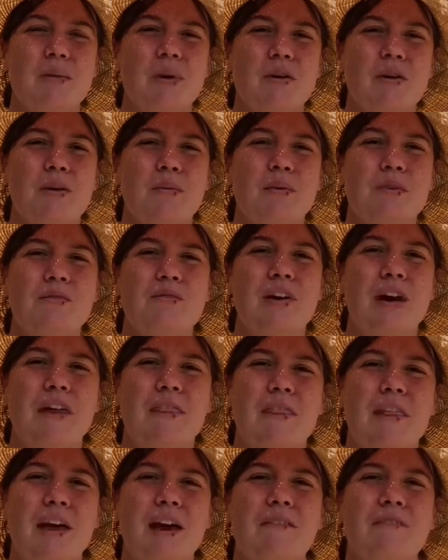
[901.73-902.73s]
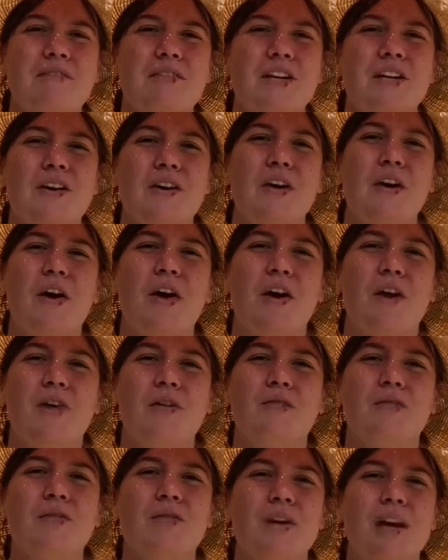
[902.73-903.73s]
We hope you found that video helpful.